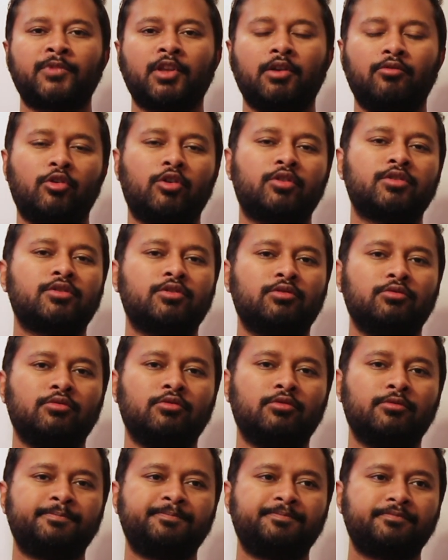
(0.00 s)
was
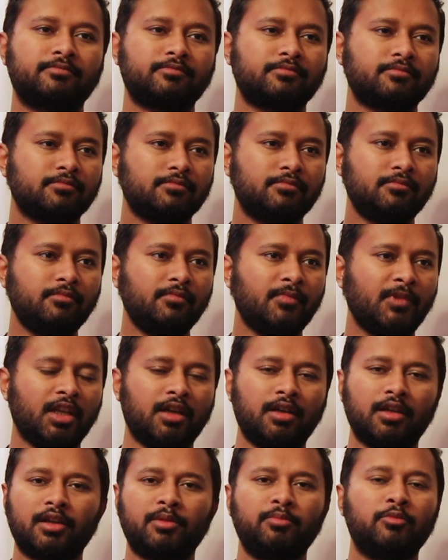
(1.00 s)
to
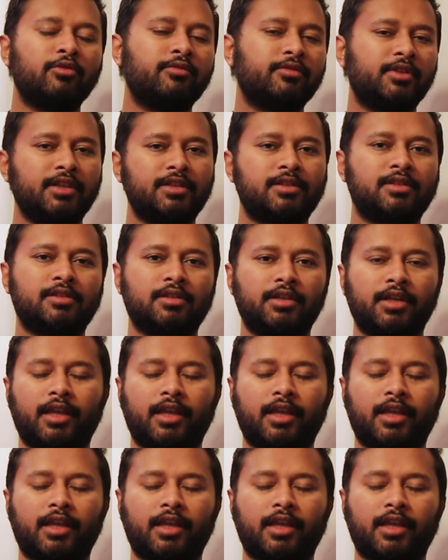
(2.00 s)
remove this